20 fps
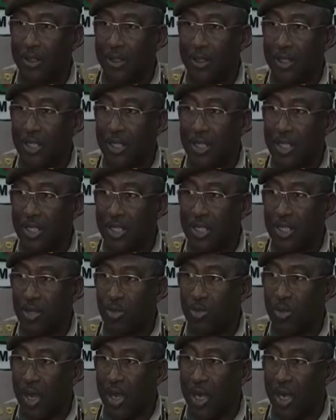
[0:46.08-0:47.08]

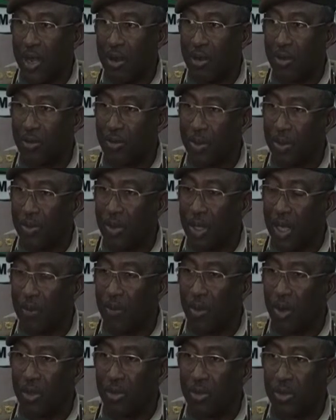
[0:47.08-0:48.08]
DCs were around, we become
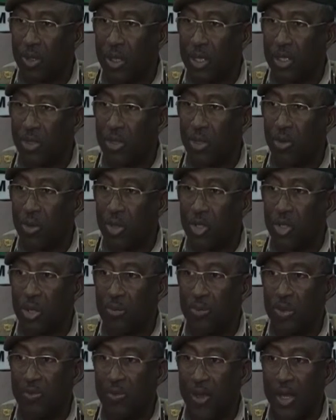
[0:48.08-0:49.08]
controllers, so we
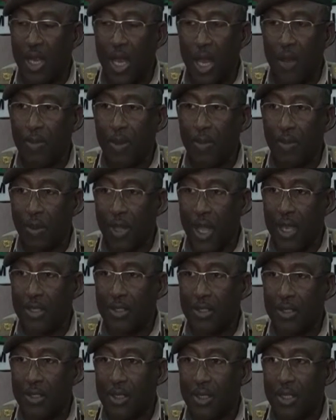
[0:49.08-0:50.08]
should be very happy for that.
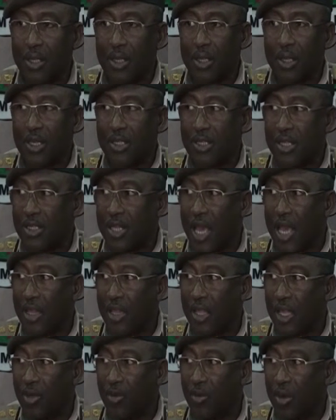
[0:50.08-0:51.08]
It's a sign
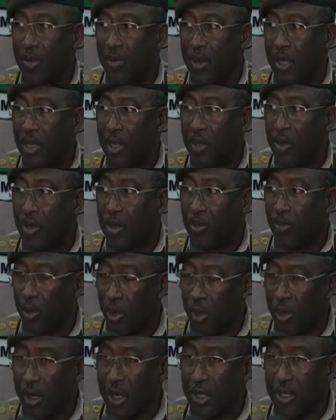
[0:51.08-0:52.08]
that we are making good
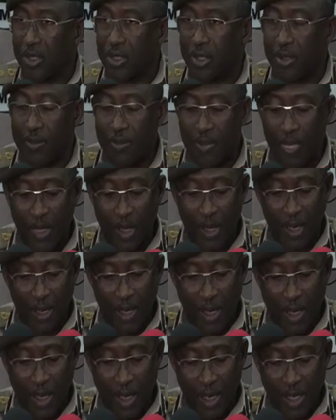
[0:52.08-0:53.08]
progress
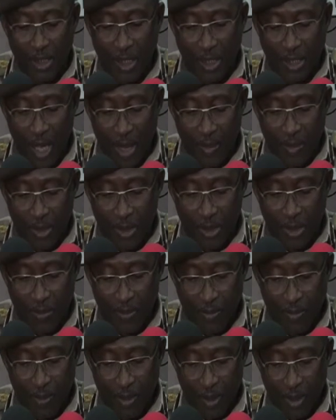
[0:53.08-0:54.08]
as a service.
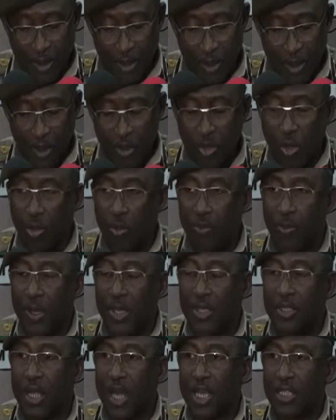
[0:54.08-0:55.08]
So
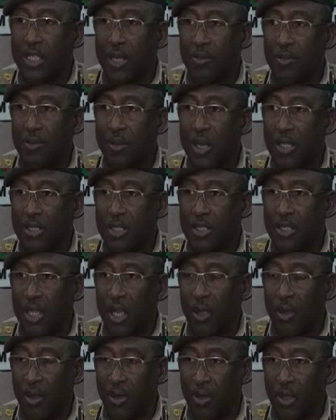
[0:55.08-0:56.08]
please accept my sincere
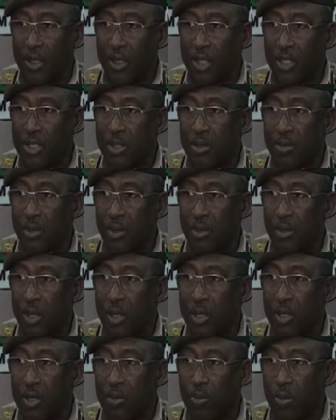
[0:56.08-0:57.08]
congratulations for
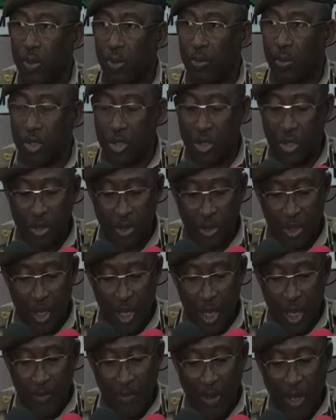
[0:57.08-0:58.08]
your new promotion.
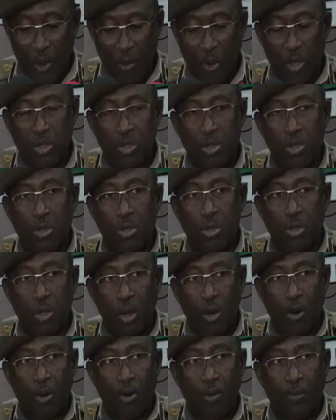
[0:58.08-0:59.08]
But I want you to
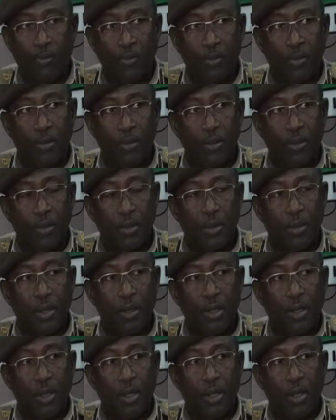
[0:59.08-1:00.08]
know
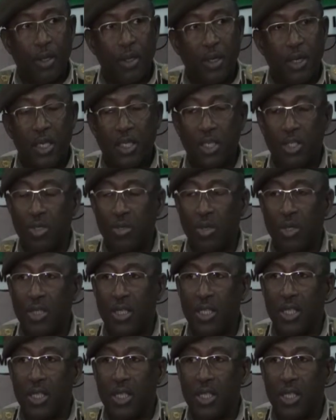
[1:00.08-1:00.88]
it is not